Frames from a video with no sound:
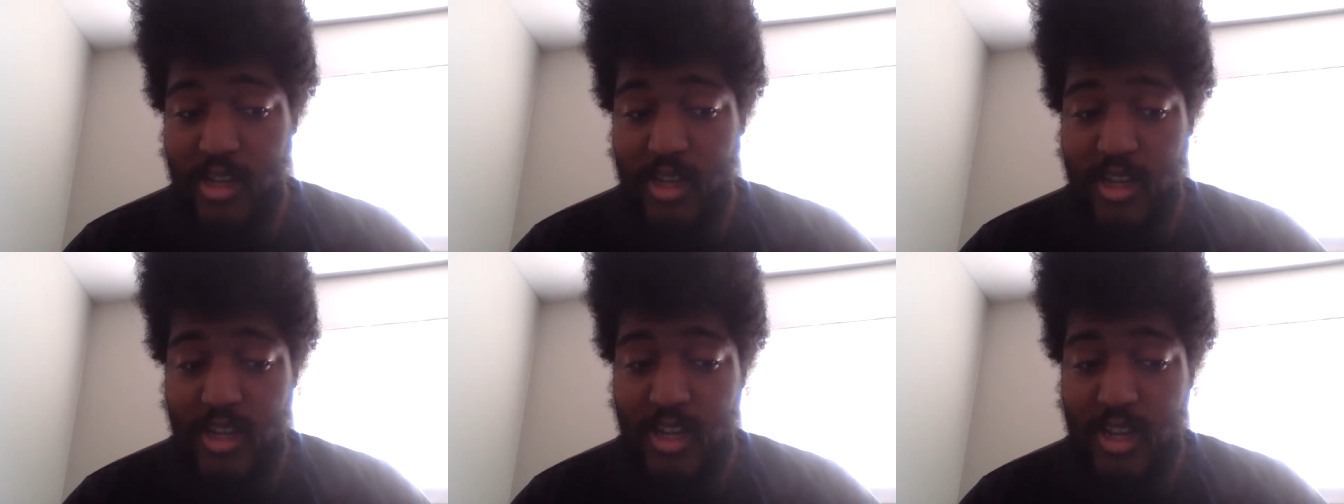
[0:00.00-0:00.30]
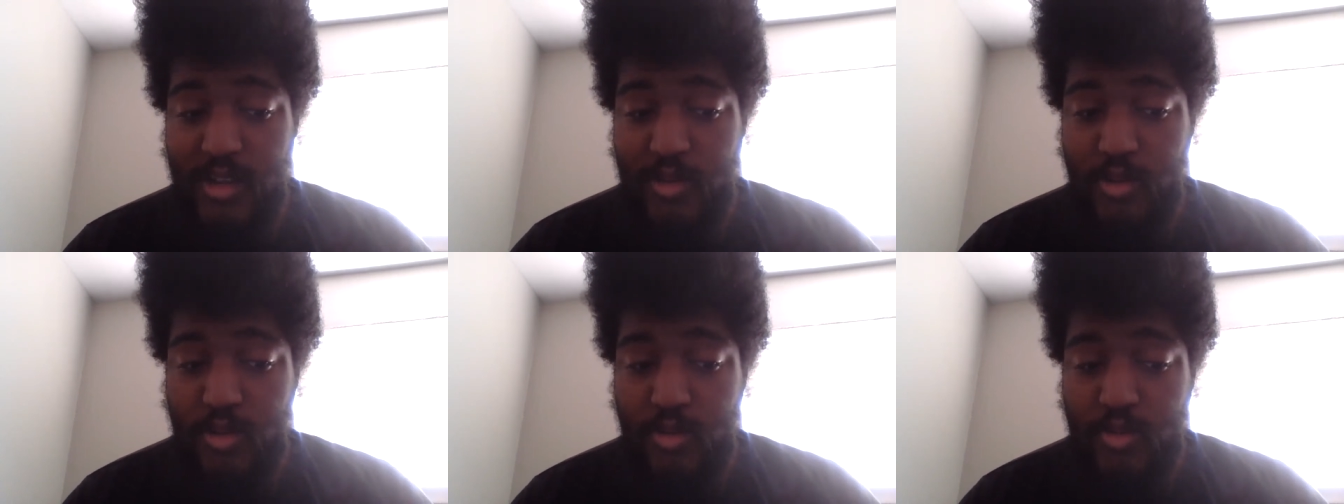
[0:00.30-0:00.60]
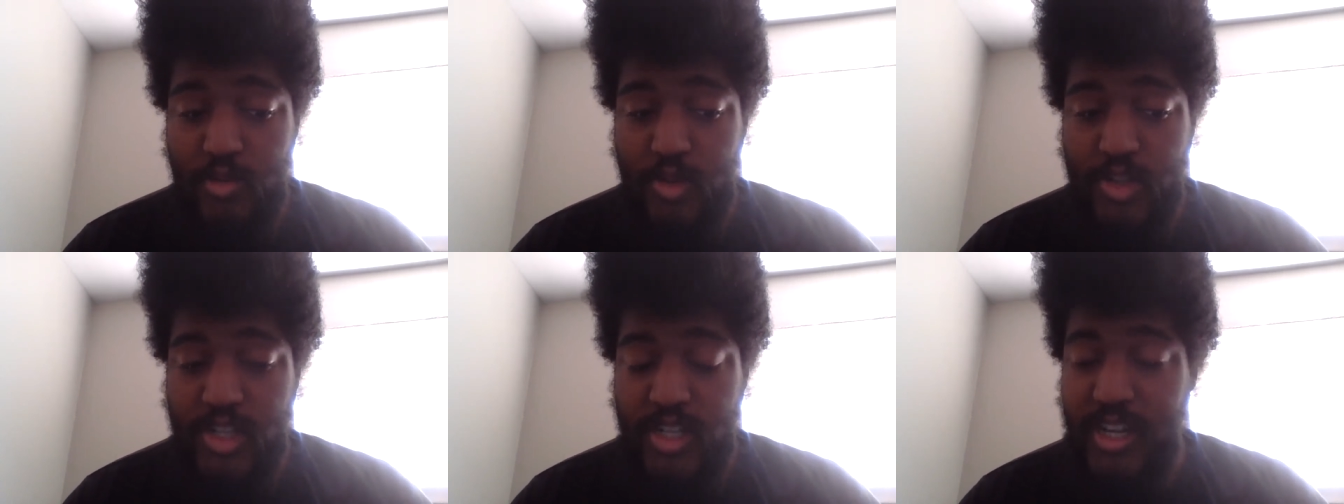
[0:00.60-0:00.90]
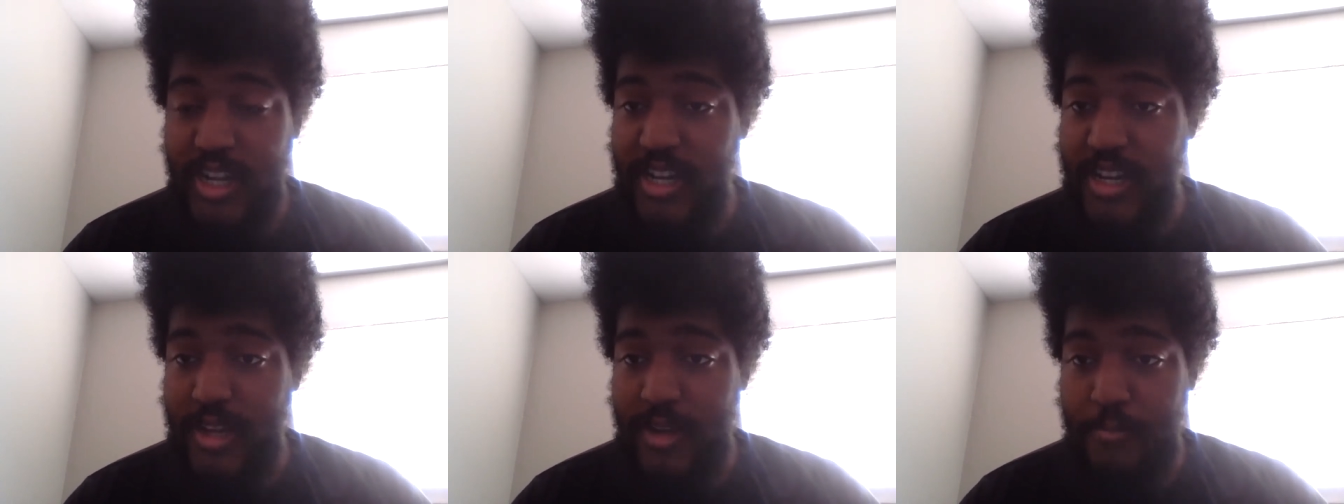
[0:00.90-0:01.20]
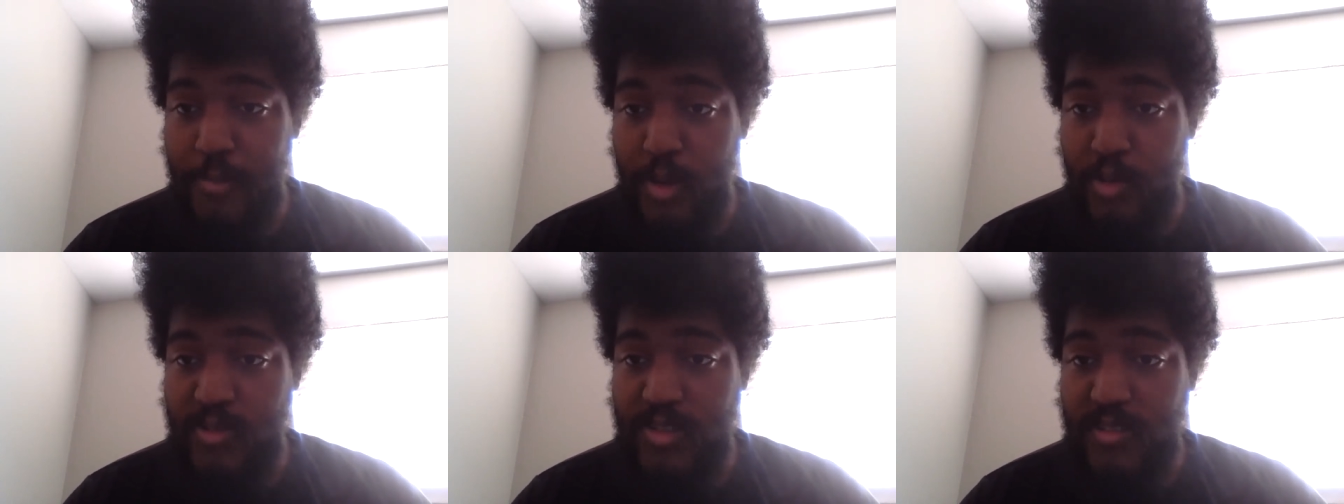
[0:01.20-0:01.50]
You know, of course, you got Nick
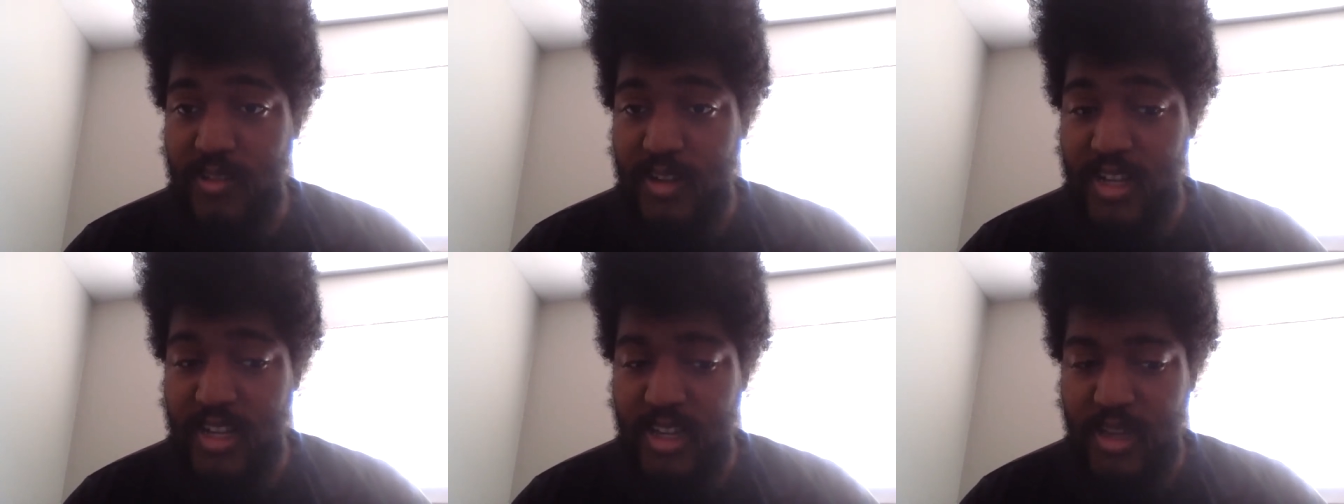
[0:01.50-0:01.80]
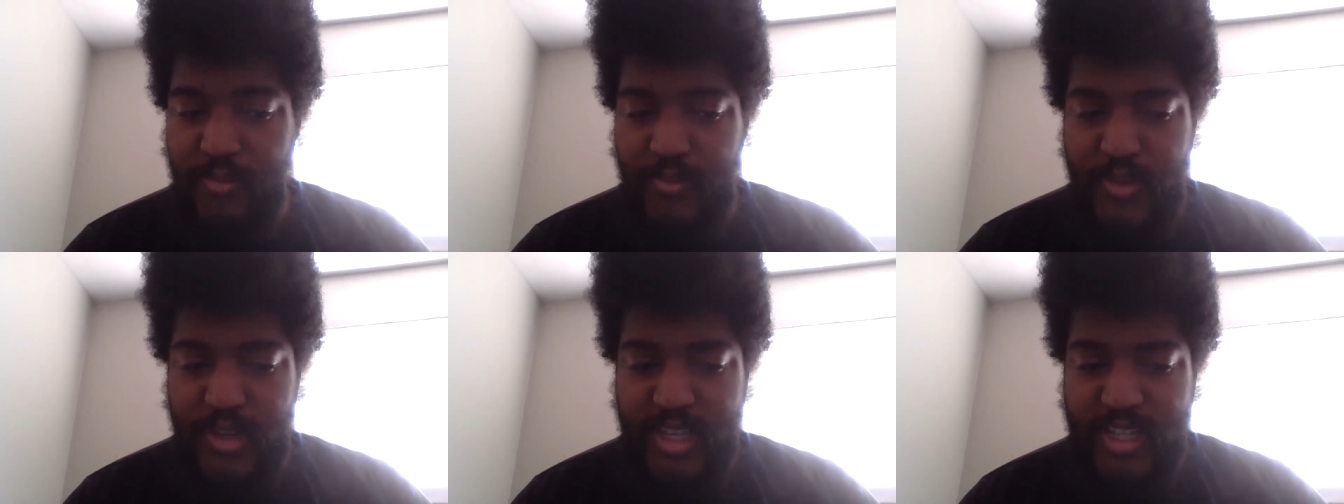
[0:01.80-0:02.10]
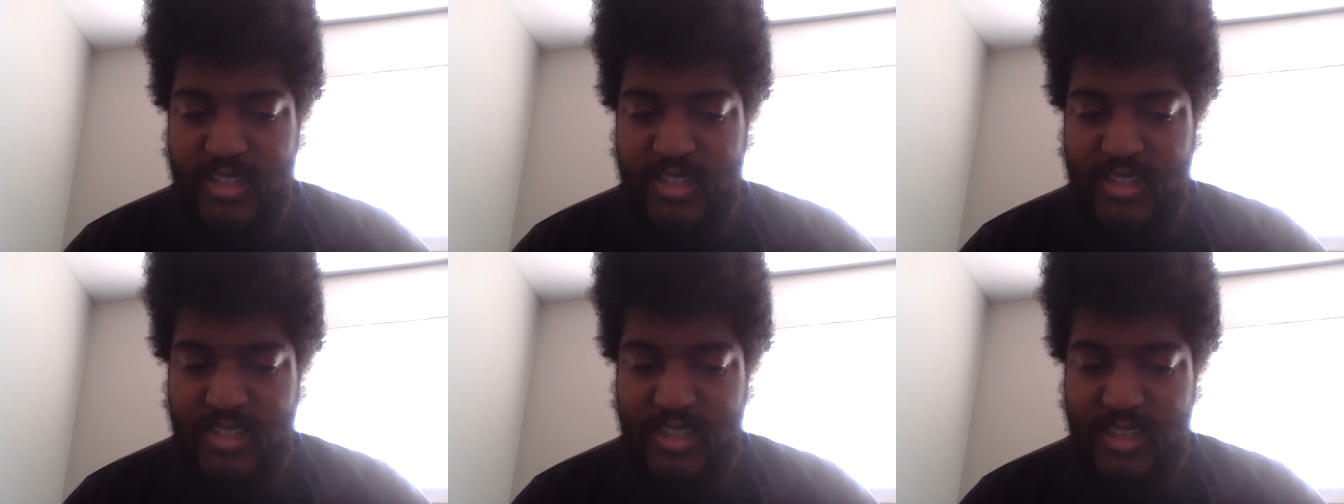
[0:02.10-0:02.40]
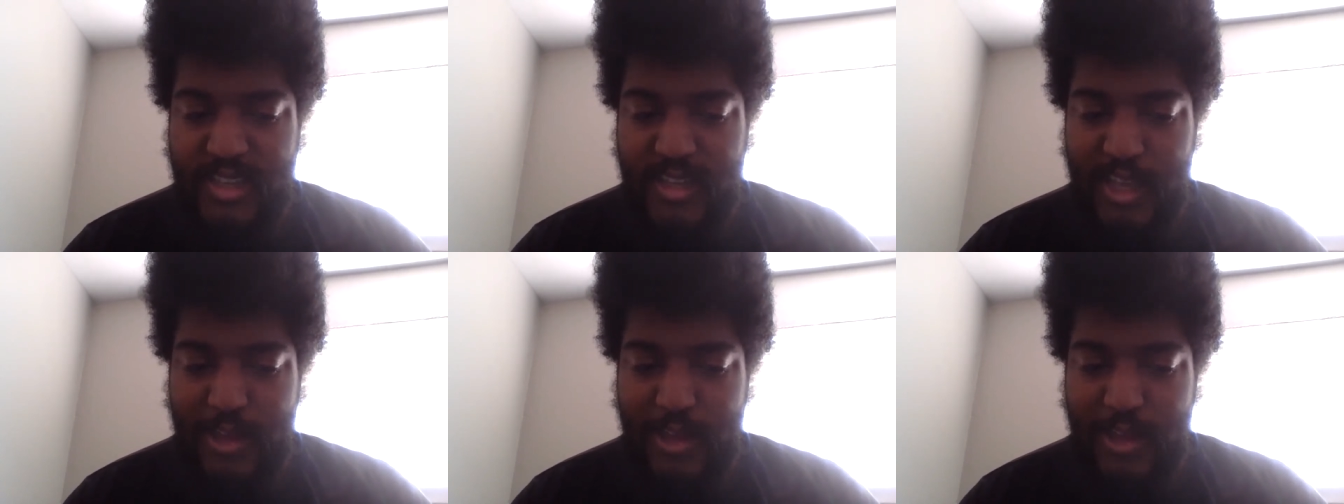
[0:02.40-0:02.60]
Bosa on defense.